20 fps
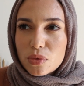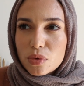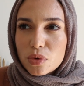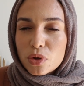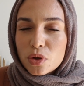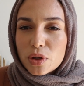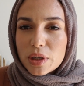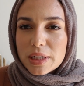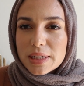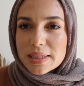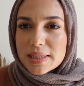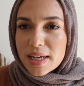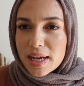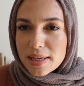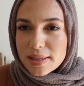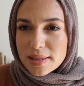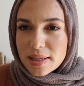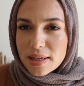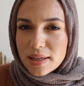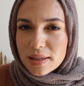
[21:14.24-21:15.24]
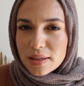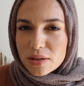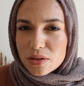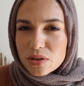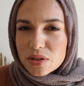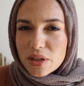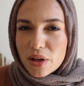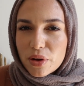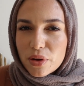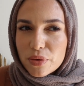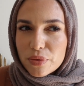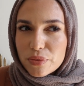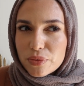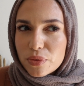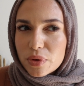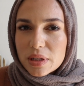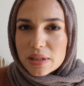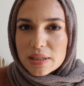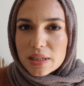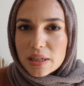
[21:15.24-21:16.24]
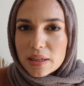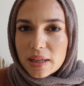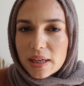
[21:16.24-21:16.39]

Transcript: criticizing. What is it?